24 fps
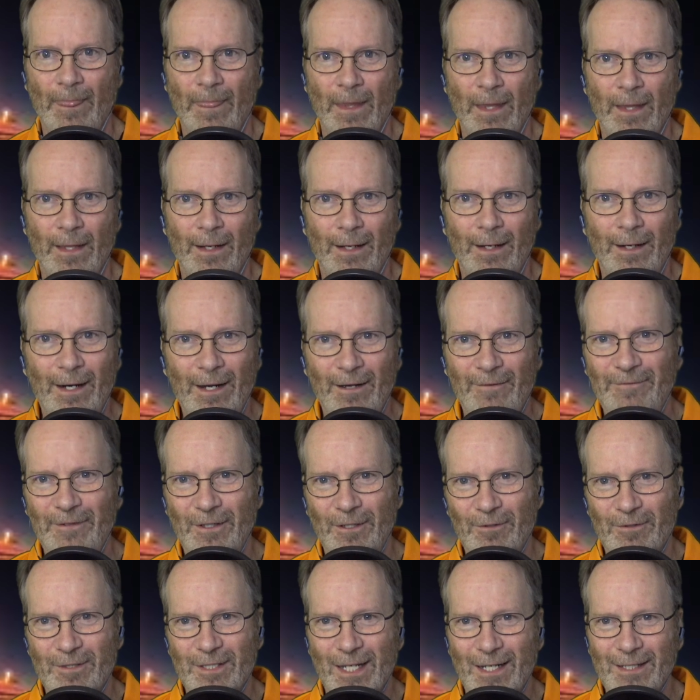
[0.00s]
All right,
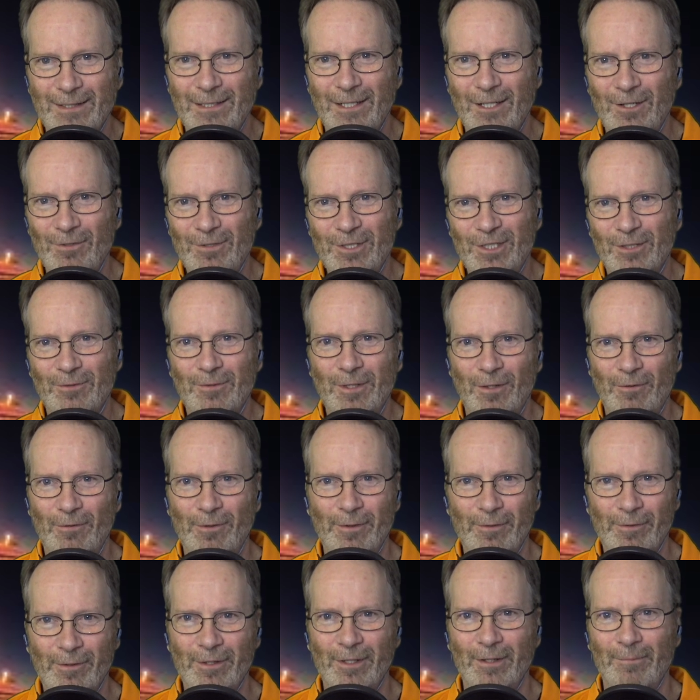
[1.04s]
folks, I told you what we
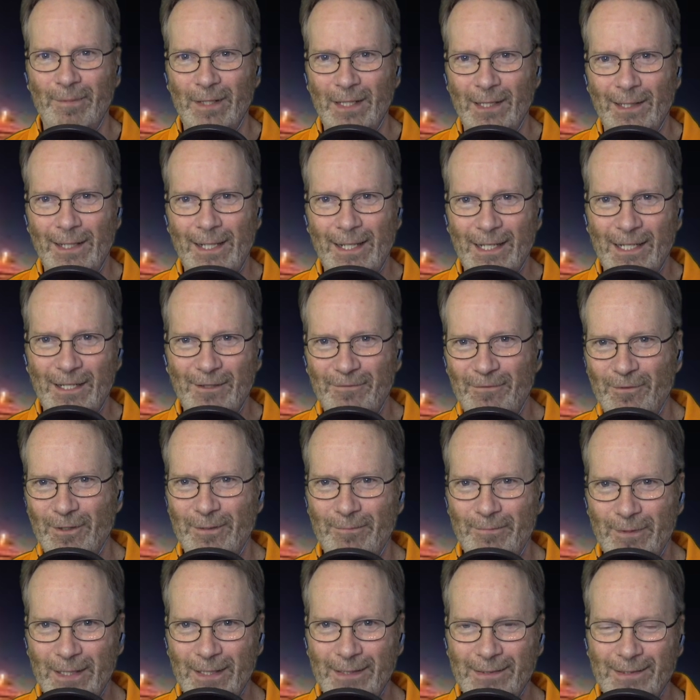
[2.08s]
were going to be like if we
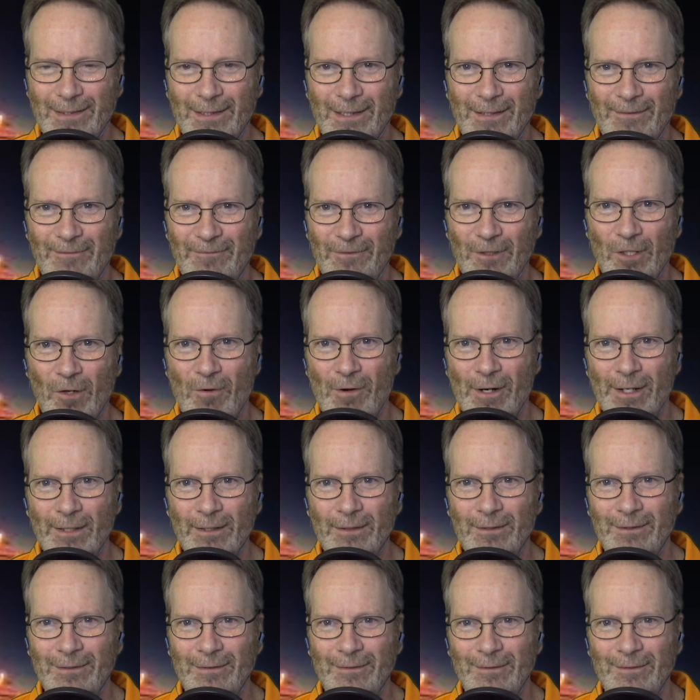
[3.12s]
beat uh, Florida